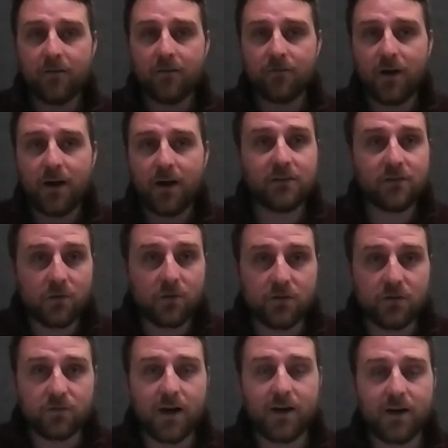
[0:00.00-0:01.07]
for any
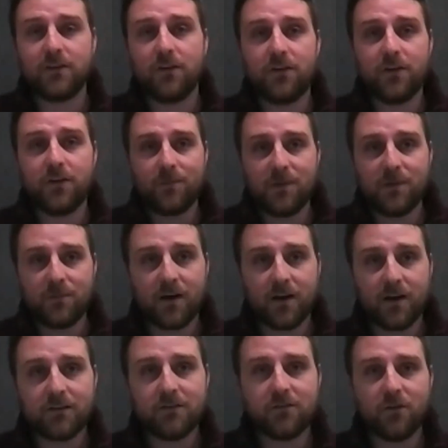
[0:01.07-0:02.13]
donor-derived cell therapy
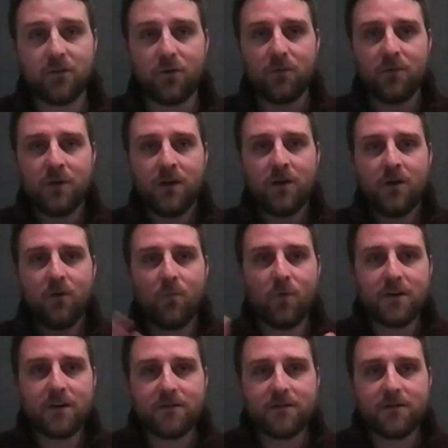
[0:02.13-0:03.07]
products. So one